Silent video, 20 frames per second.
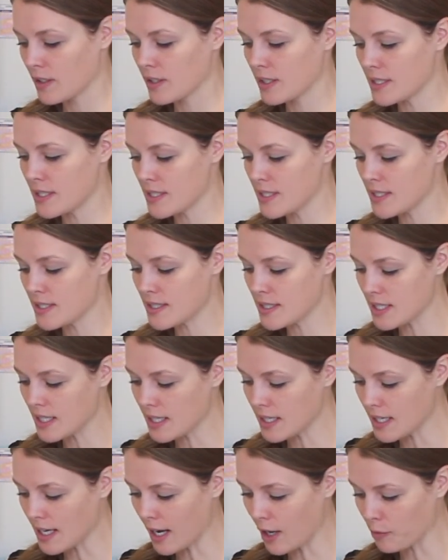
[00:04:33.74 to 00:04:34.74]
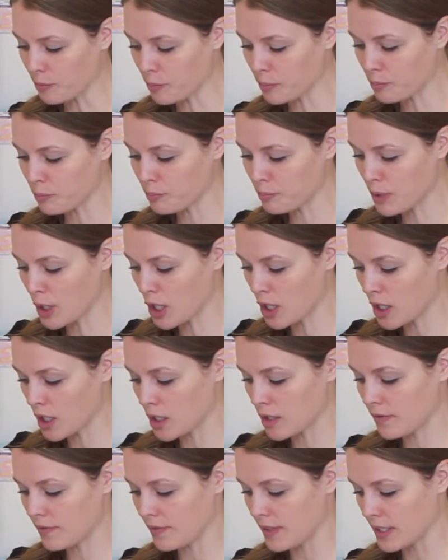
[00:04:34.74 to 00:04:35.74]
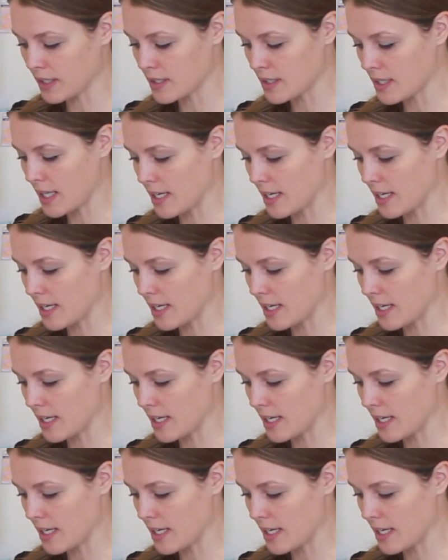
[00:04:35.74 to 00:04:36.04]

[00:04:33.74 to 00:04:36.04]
can see how perfect